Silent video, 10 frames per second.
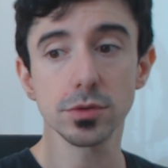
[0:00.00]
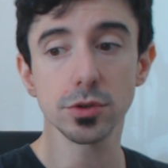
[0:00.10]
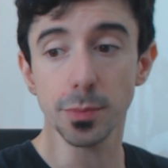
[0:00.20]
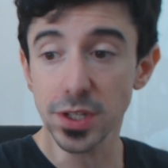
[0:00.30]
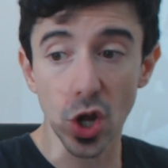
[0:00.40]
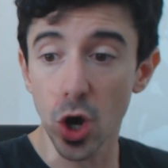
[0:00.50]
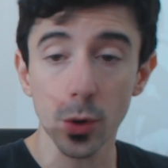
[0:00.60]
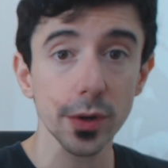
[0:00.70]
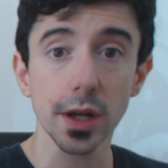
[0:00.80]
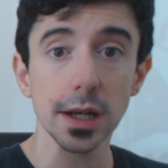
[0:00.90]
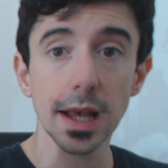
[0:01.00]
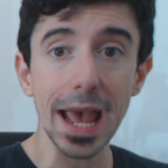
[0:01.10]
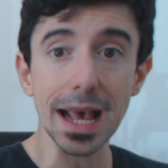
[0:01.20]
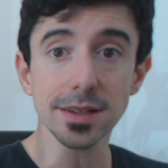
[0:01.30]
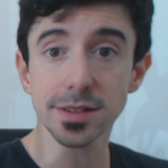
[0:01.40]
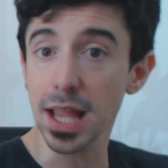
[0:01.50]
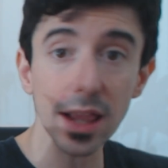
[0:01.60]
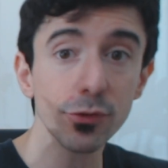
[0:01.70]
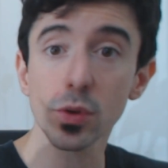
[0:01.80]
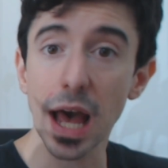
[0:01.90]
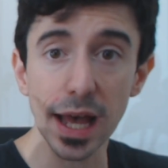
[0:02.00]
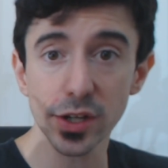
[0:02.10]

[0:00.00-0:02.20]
to be known as the helpful guy